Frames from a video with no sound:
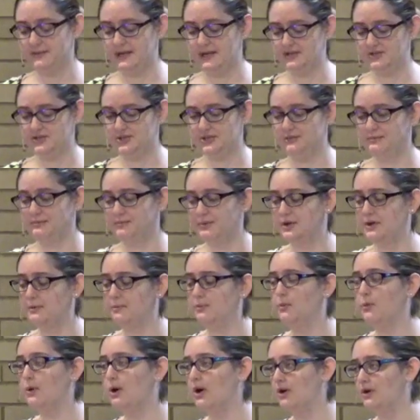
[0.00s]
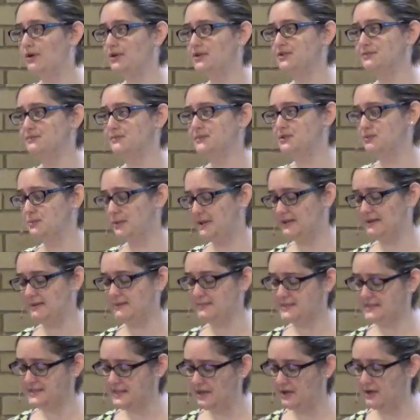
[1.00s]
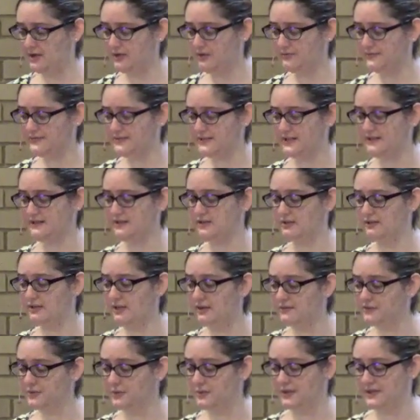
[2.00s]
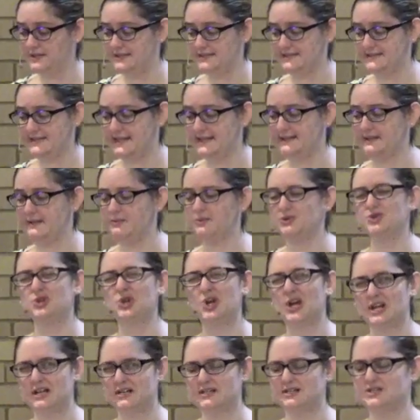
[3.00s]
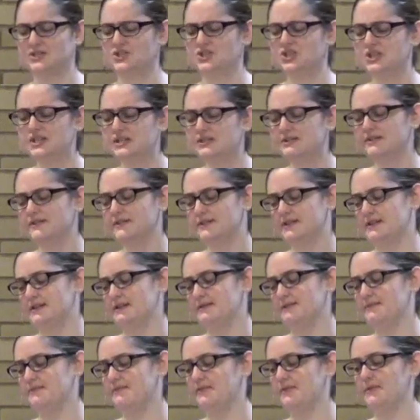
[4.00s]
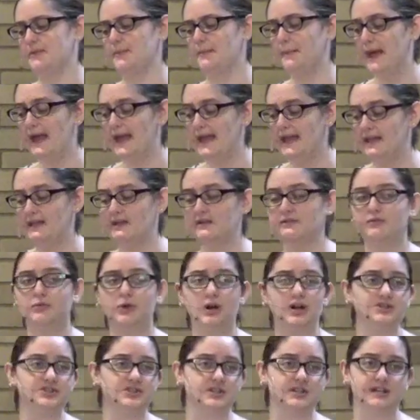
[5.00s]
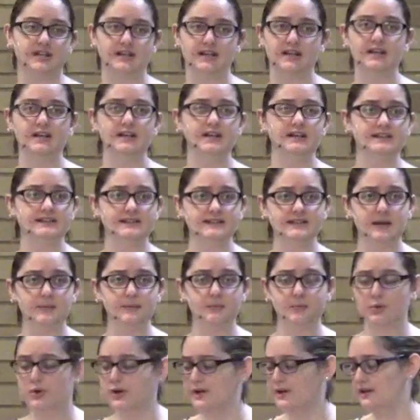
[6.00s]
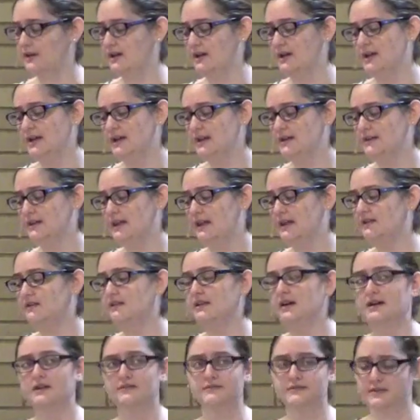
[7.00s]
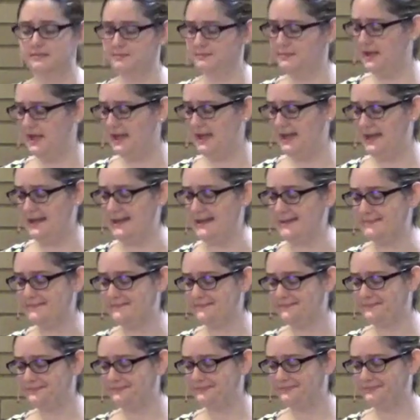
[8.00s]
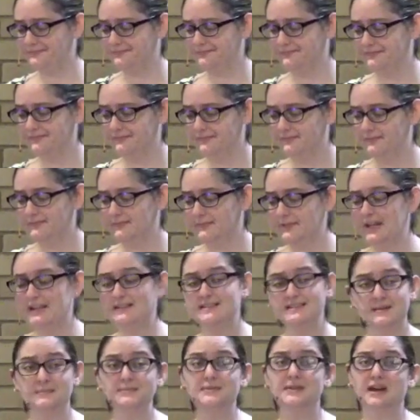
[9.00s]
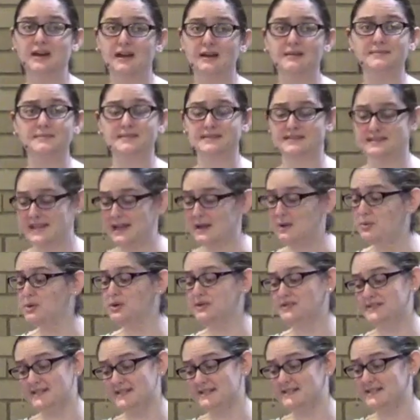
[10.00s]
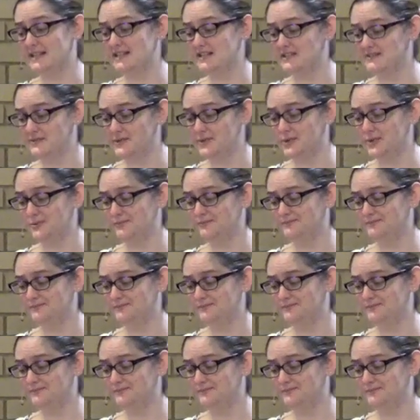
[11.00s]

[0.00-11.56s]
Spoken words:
patient put up walls between themselves and their loved ones, like they were trying to shield them from the pain of watching someone they love in pain. And sometimes they were successful.